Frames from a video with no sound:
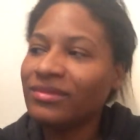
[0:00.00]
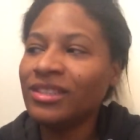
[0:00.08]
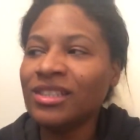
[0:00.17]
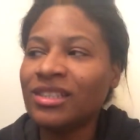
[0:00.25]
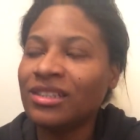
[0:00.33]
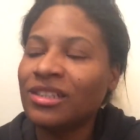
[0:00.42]

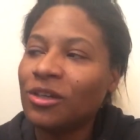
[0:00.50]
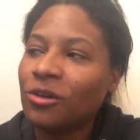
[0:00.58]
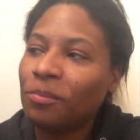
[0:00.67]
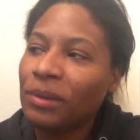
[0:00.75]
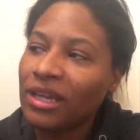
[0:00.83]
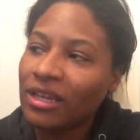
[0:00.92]
just a
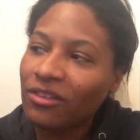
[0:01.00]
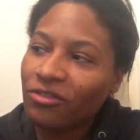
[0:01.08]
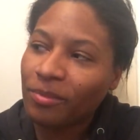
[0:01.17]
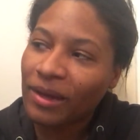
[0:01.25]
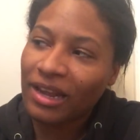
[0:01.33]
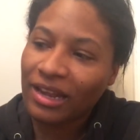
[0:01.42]
little
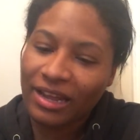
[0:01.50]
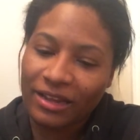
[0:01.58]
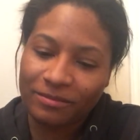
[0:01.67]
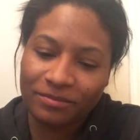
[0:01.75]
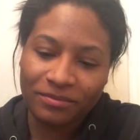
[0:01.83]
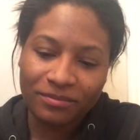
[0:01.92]
peeved by
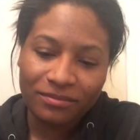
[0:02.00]
that.